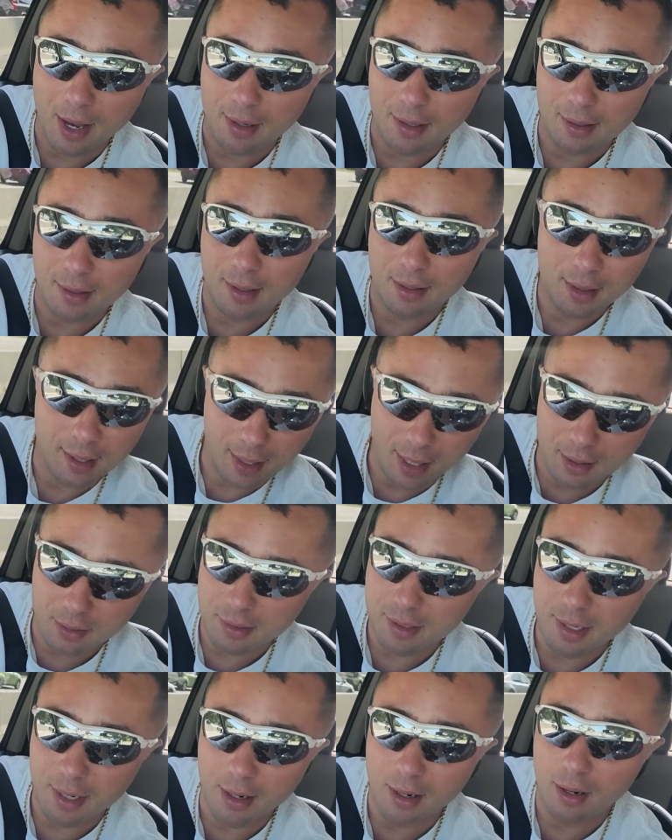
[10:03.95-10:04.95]
it. Like, I don't
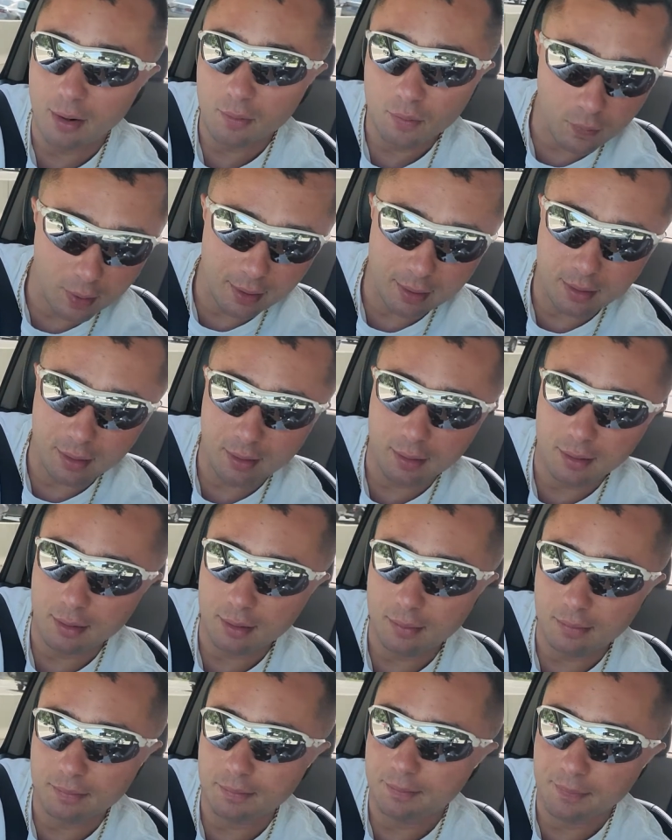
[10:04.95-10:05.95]
care what
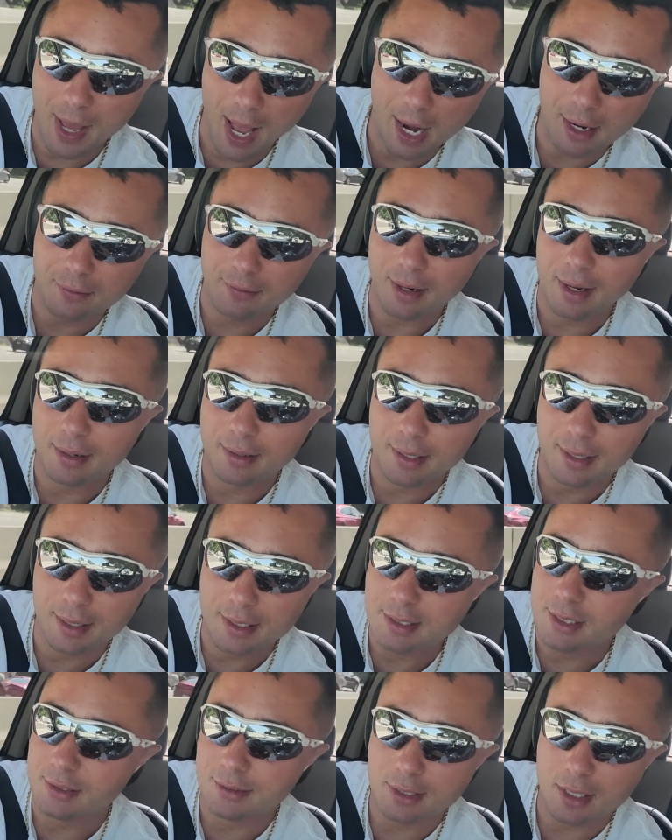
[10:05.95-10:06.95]
your background
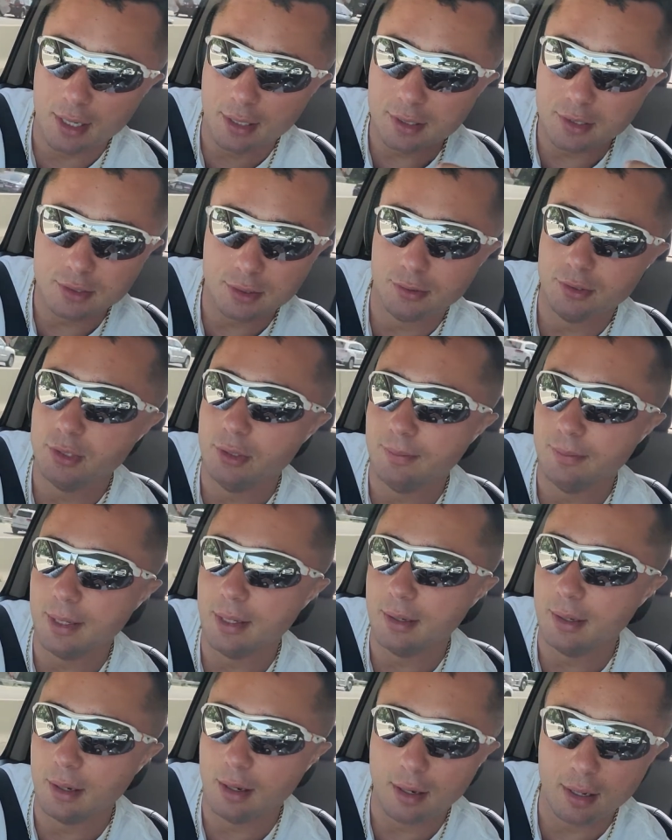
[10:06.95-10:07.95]
is, as long as you do me
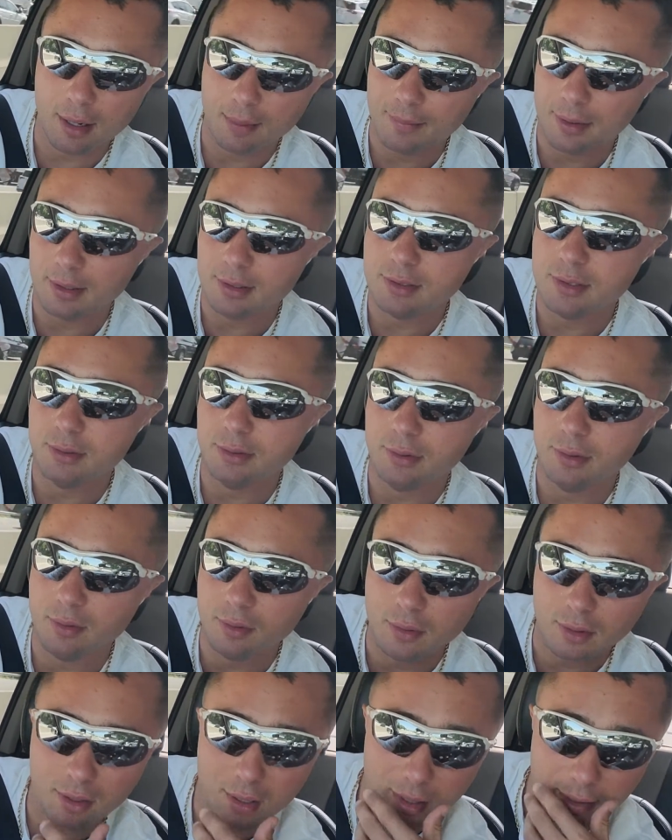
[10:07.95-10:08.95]
good, I'm gonna do
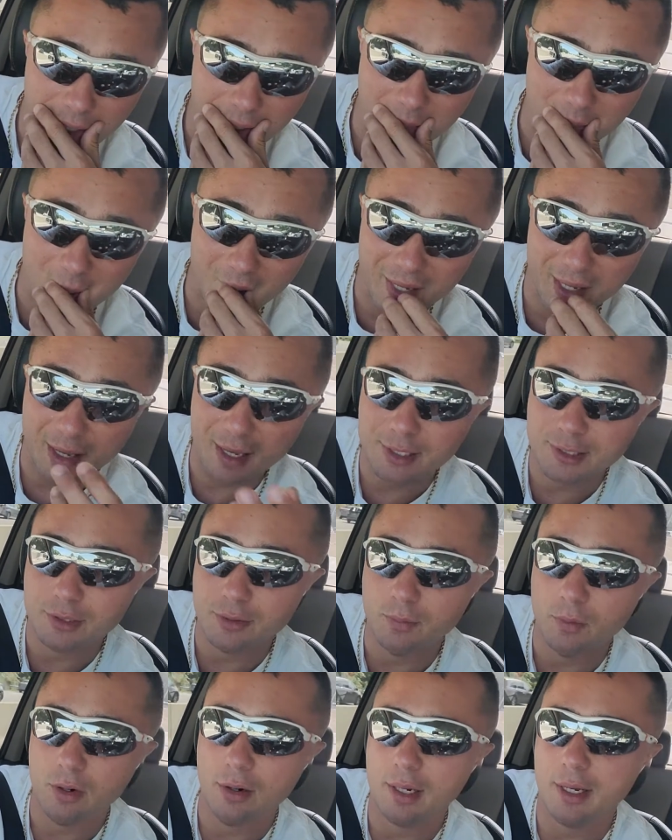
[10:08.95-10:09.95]
you good. I'm gonna get you
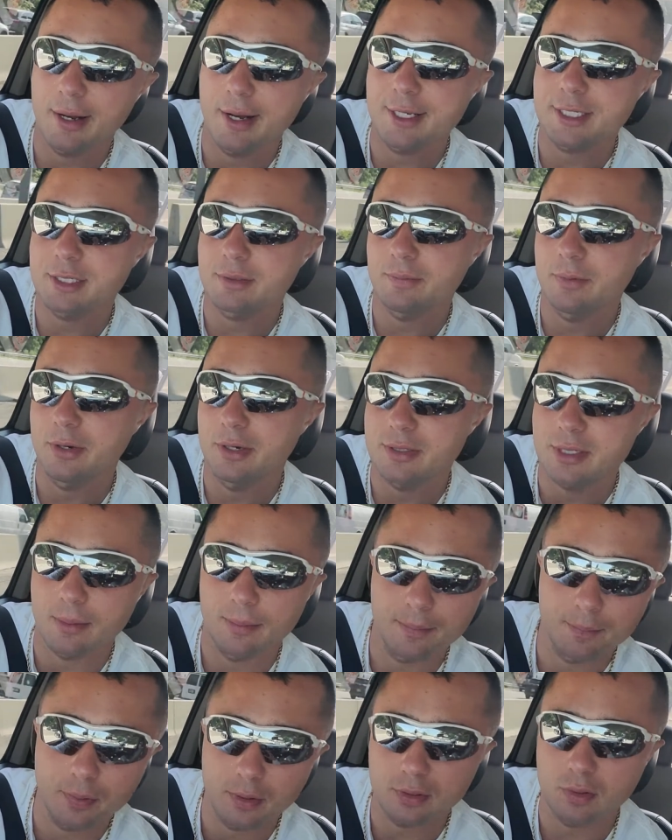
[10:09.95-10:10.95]
more customers.
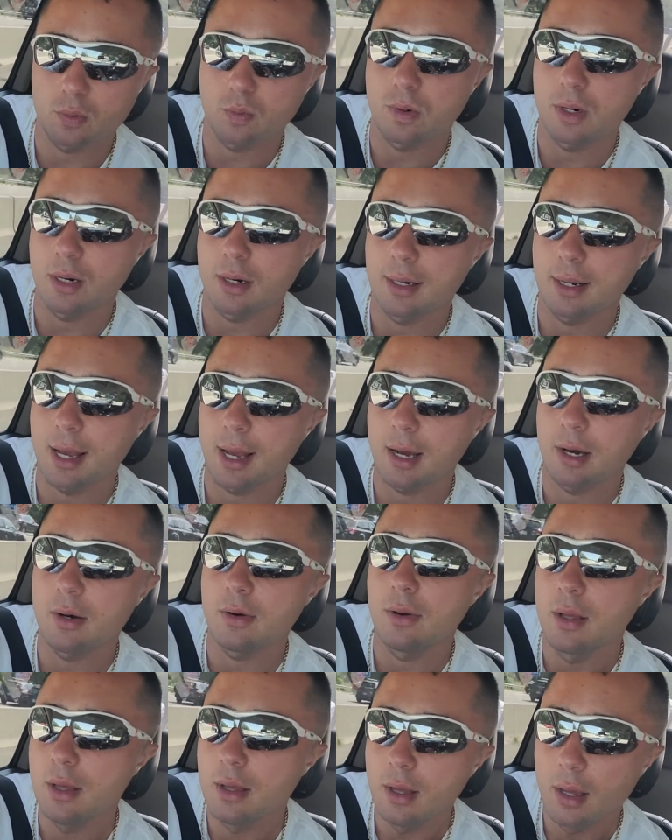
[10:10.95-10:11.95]
I'm gonna put the word out.
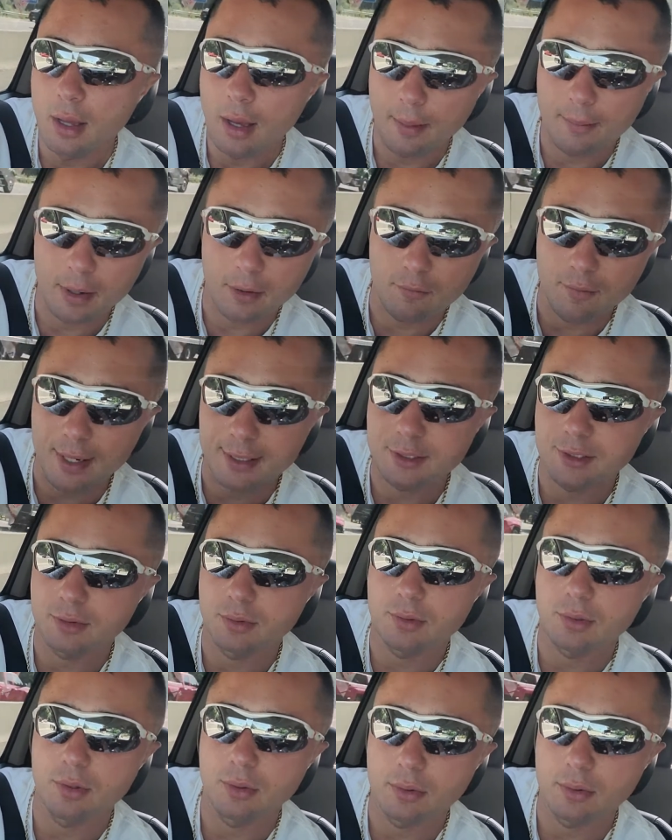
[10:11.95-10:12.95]
I'm gonna write you
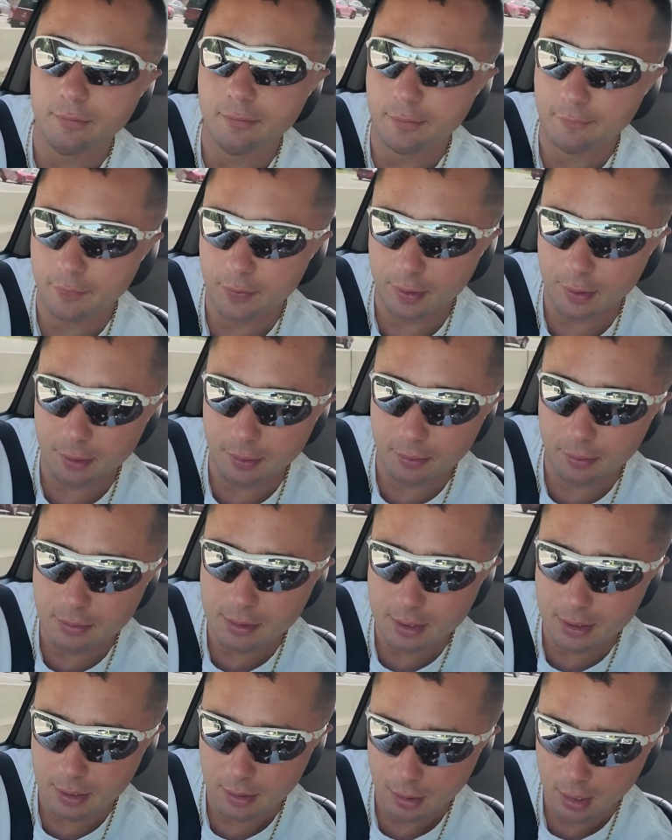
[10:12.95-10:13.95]
Google
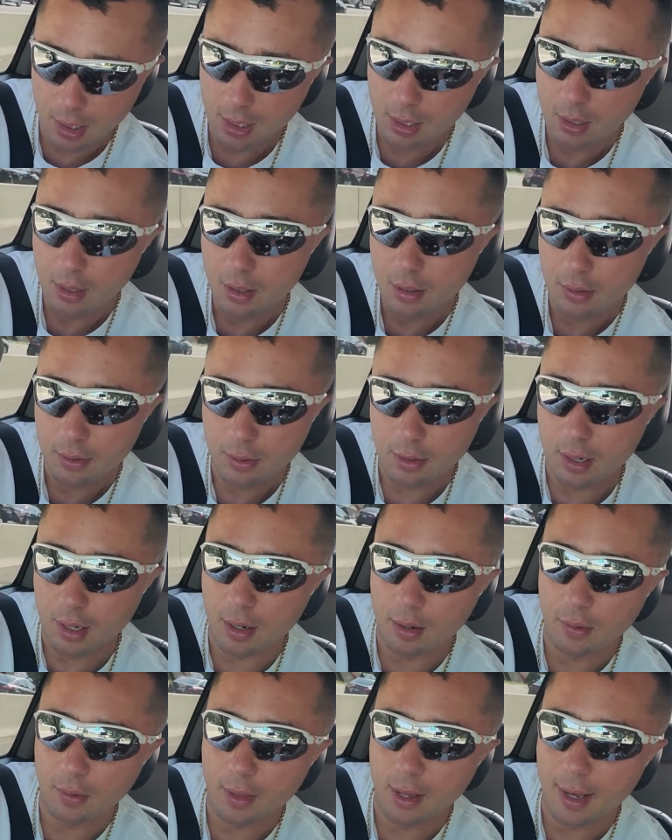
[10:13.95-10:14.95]
reviews. You
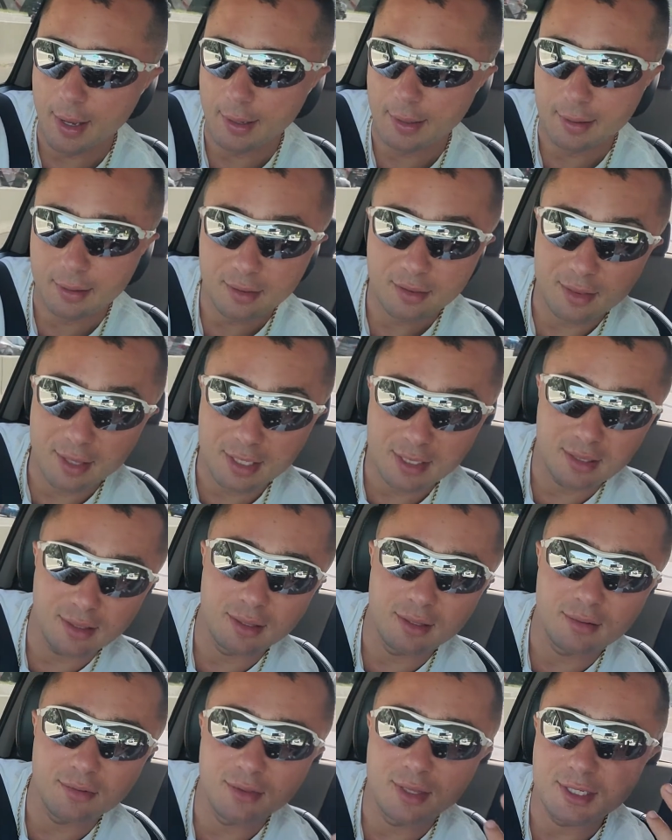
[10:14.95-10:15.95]
know, like,
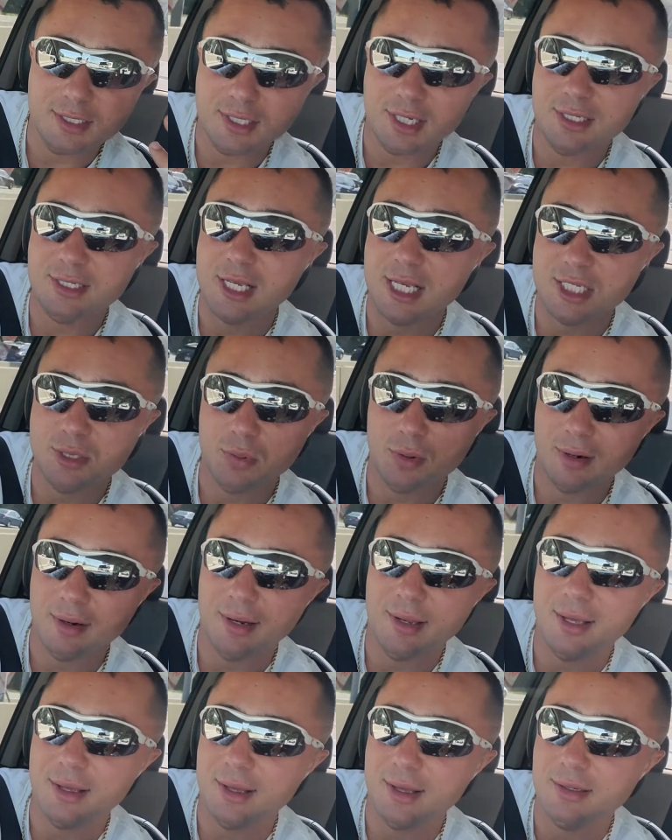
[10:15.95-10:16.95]
this just is what it
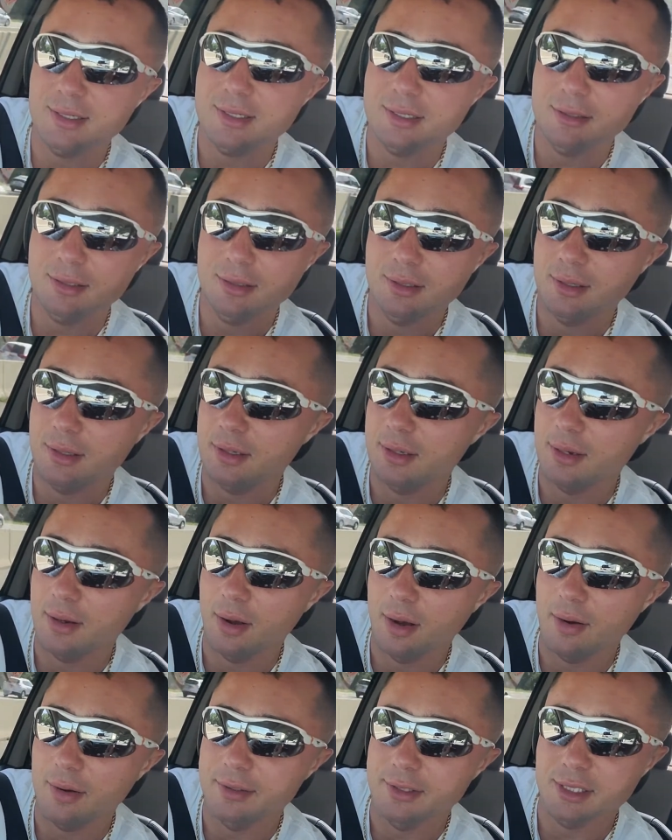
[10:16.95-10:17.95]
is. You
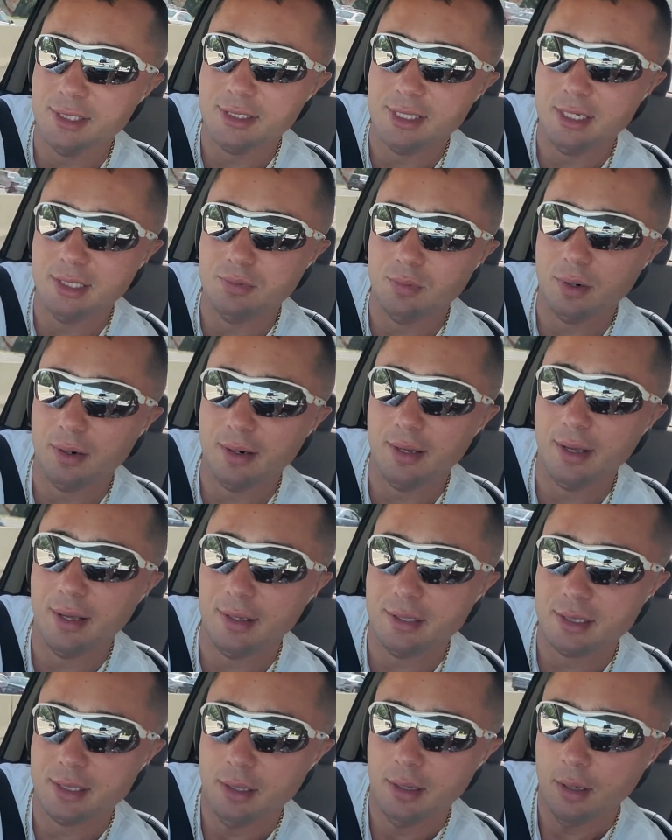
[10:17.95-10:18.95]
know, it just is what it is.